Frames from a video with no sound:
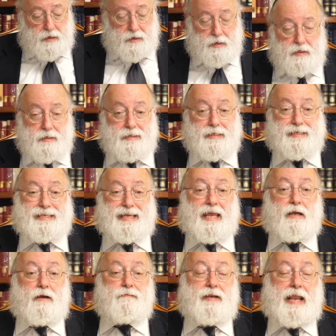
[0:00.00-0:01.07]
is the
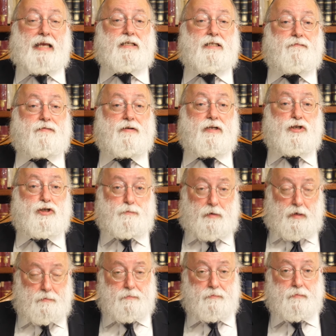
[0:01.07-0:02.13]
saying of and Nishma.